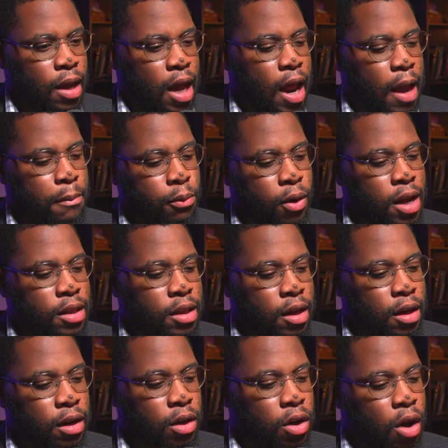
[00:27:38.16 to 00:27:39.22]
And I pray
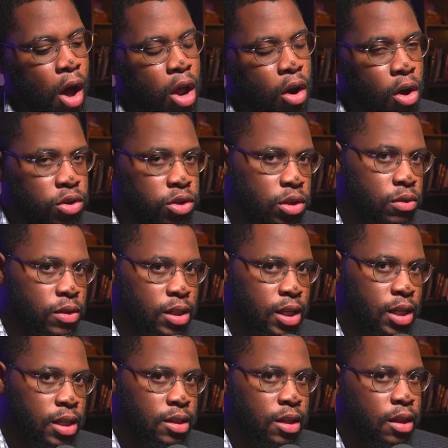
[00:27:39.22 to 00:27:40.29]
that God also
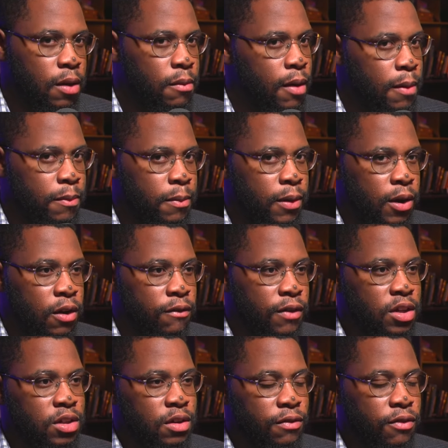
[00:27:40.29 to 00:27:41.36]
sees that there might be bigger
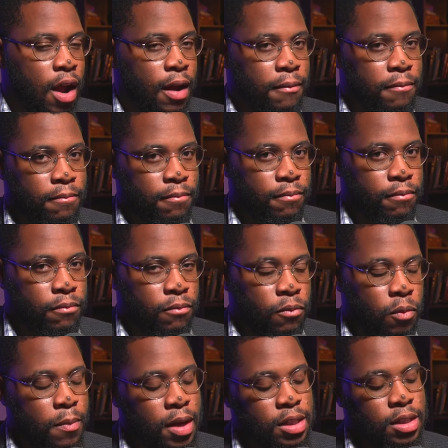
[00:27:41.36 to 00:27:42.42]
fish to fry.
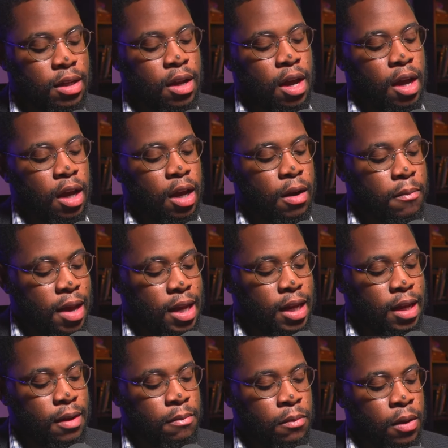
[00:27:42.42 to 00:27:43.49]
We must commit
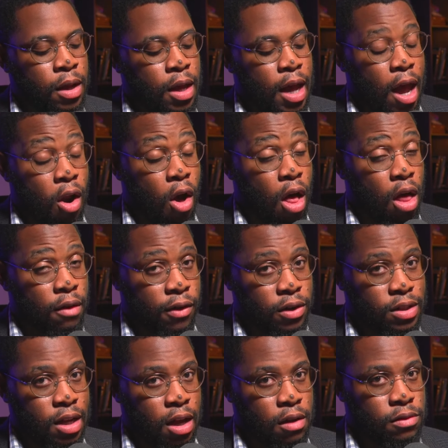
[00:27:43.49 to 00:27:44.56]
him and all of
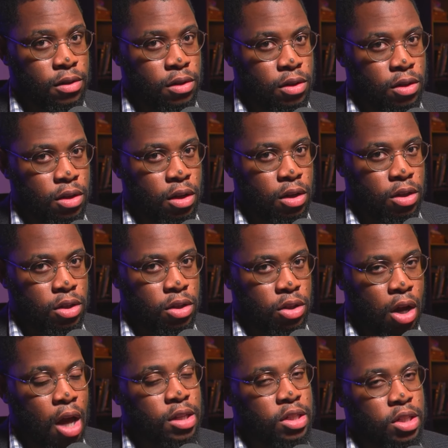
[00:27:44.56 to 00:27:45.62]
ourselves
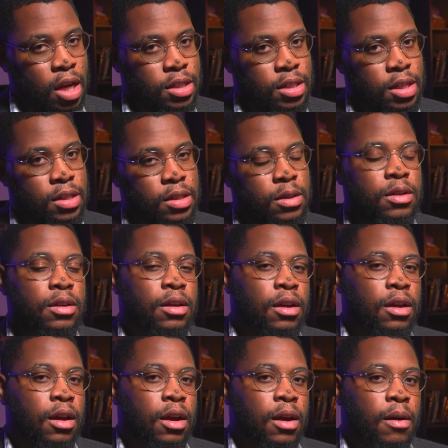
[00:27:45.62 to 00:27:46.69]
to God's justice,
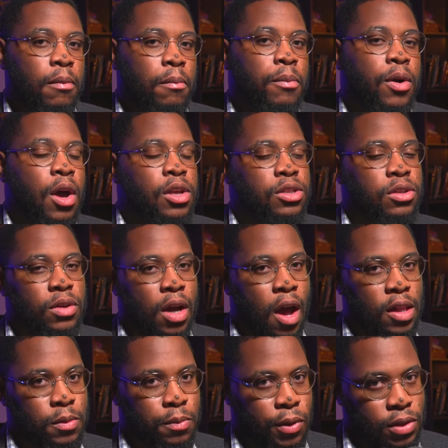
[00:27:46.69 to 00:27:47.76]
but also to
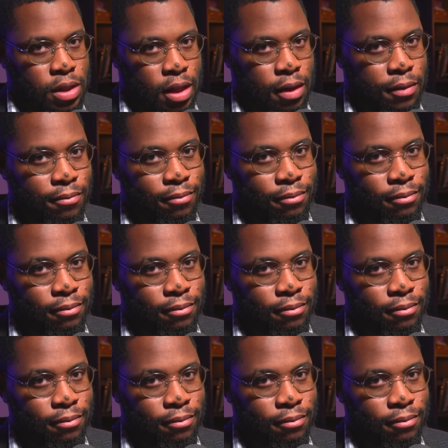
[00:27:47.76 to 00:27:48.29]
God's mercy.